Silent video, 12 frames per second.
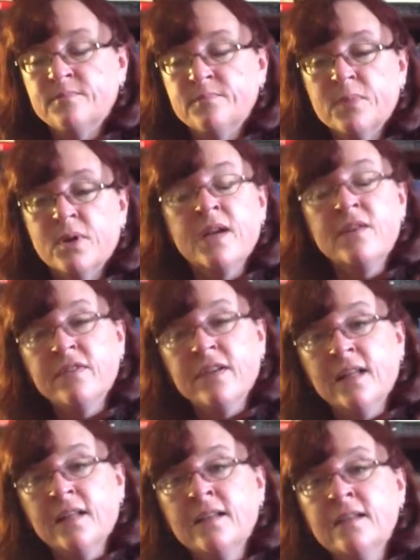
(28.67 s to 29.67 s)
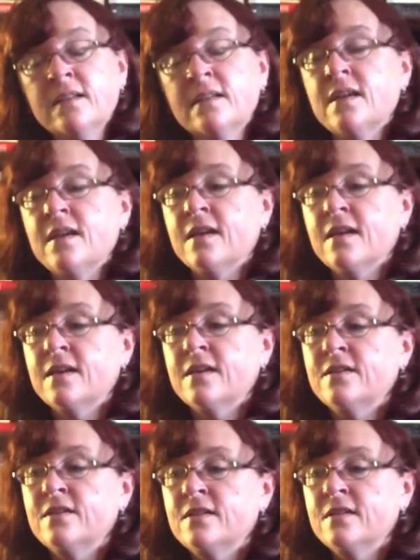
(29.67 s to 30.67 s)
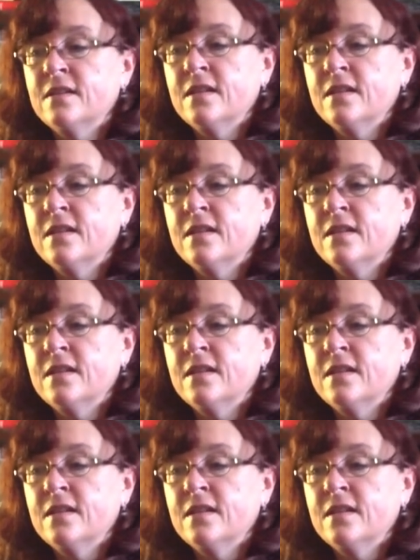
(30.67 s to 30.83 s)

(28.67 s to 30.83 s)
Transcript: Brian Finelli and